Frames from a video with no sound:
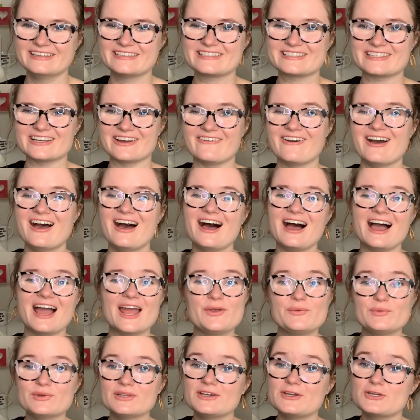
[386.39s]
So I
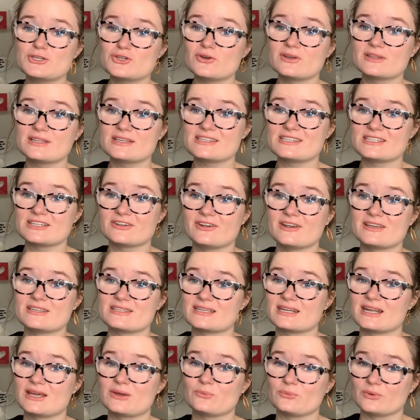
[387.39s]
really enjoyed this series
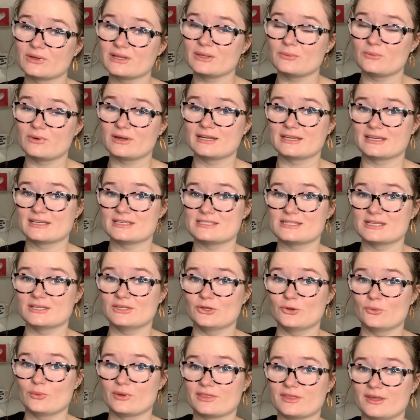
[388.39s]
and I really want to
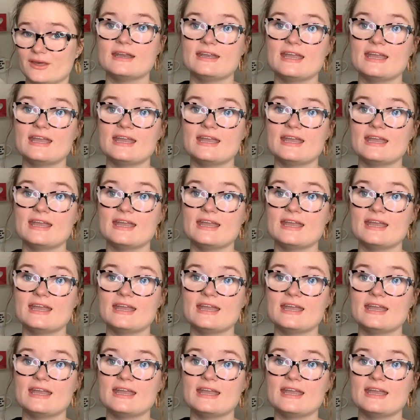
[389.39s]
continue with it.